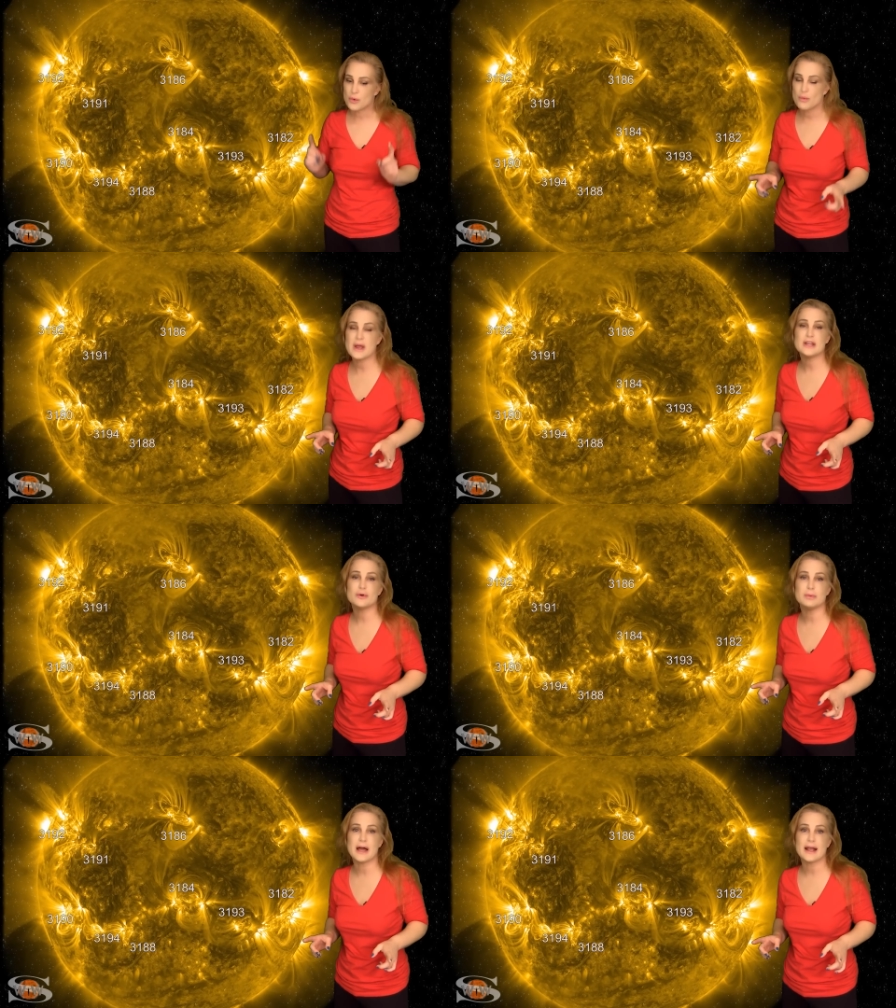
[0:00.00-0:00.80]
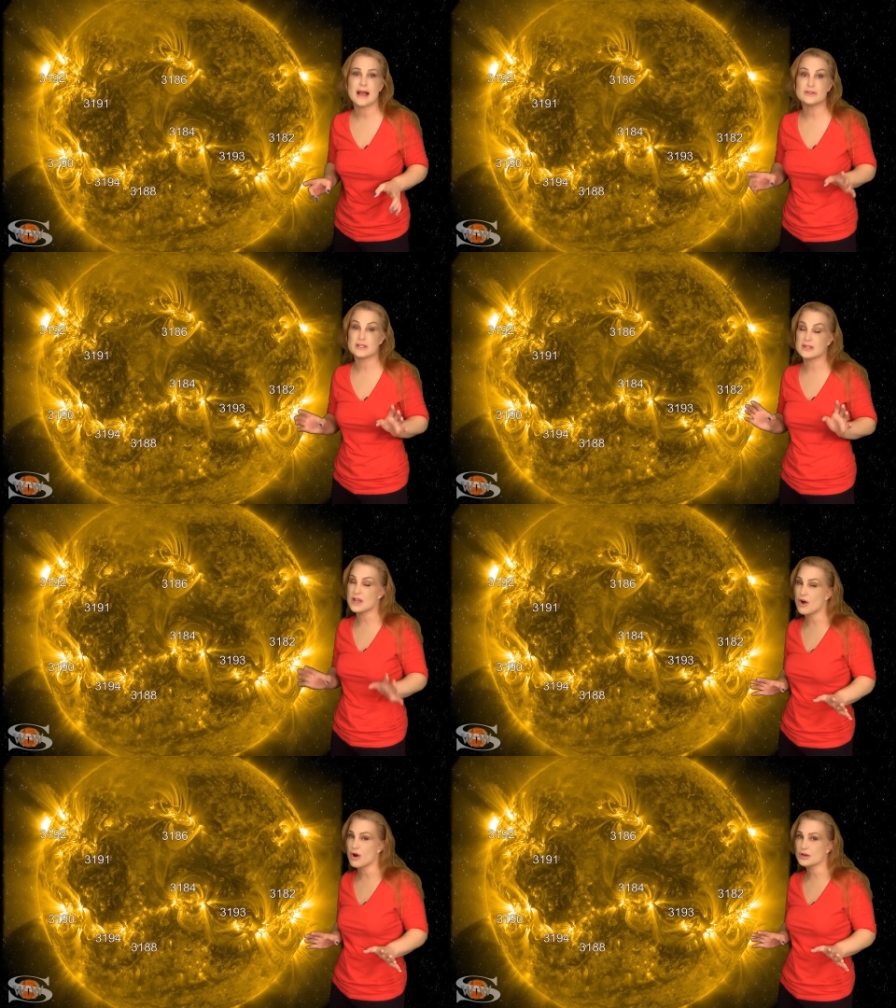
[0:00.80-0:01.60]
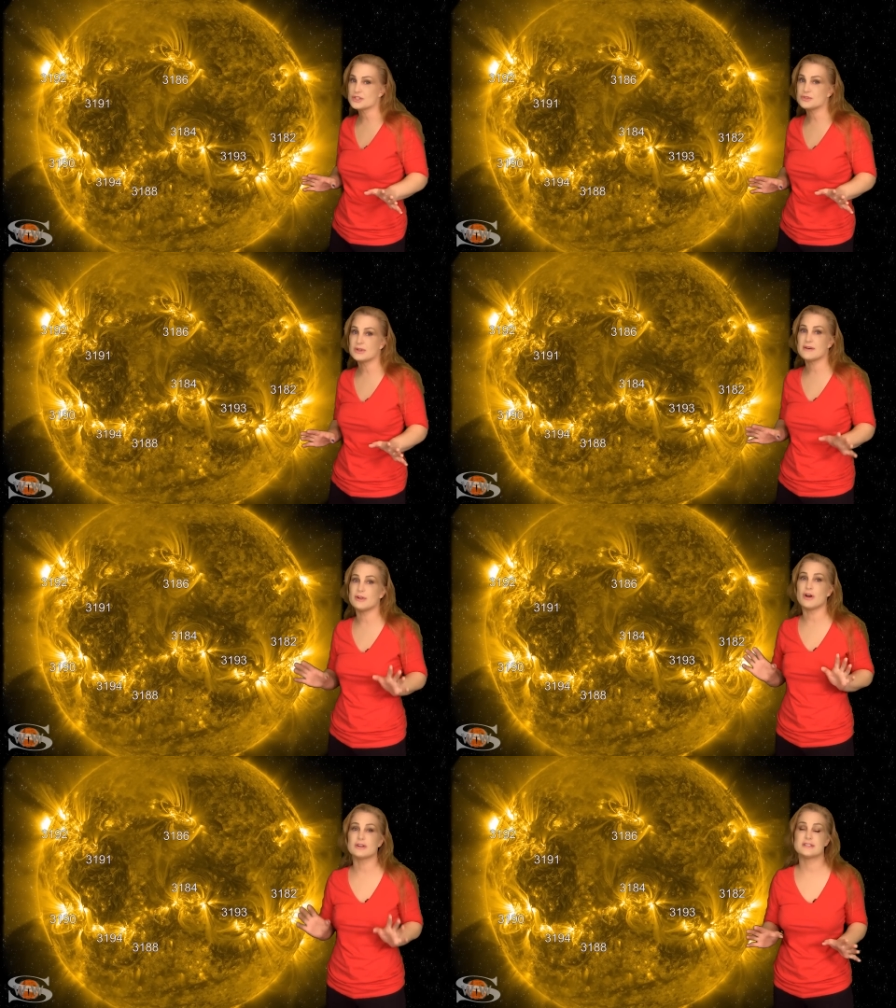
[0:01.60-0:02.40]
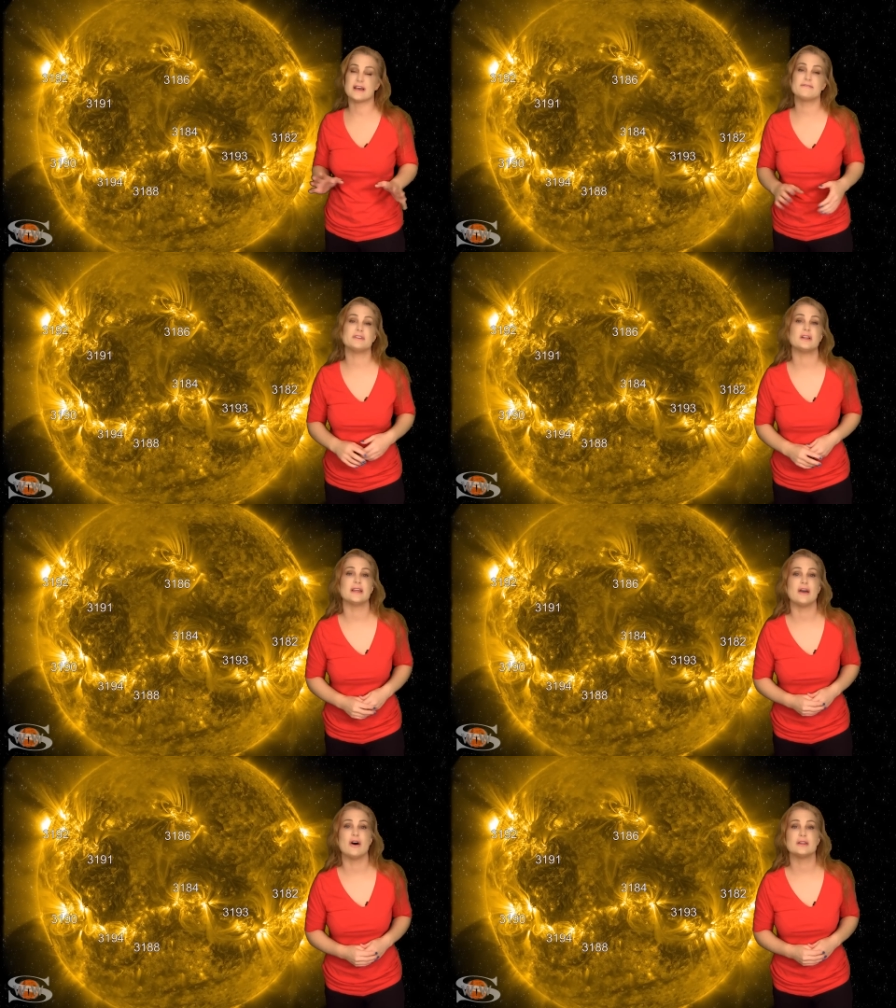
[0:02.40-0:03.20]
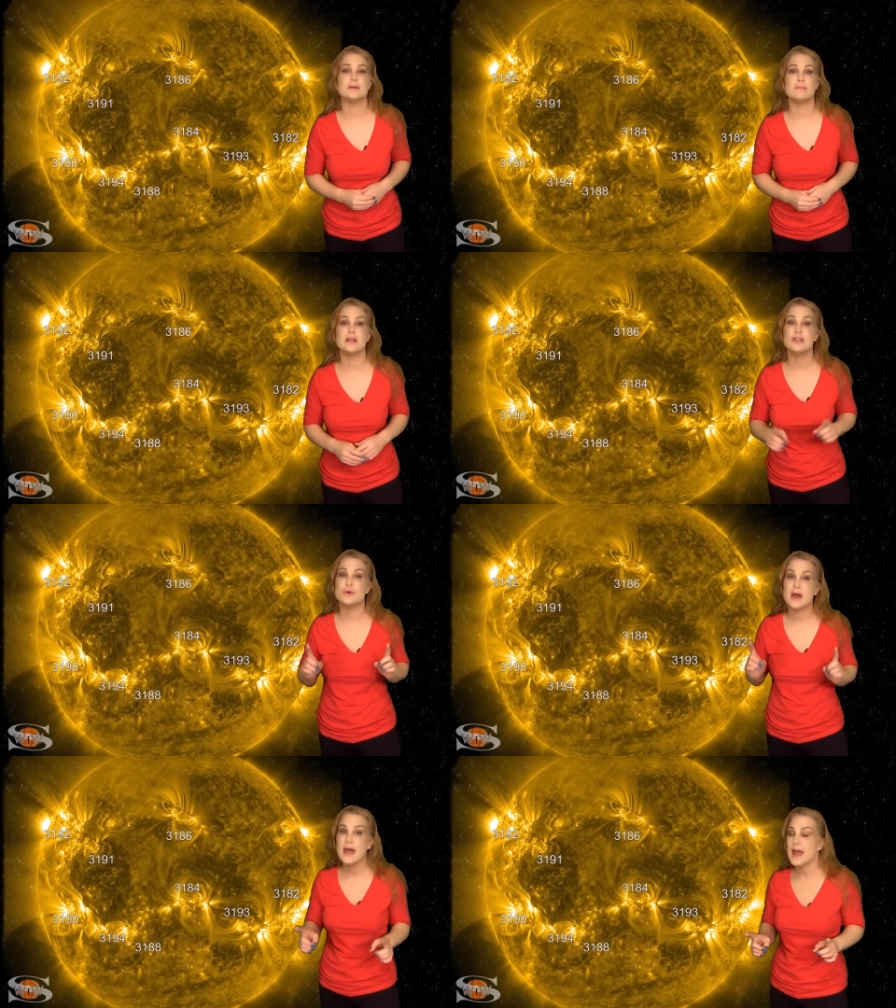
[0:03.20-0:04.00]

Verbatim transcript: Radio blackouts at the R2 level are definitely on the menu.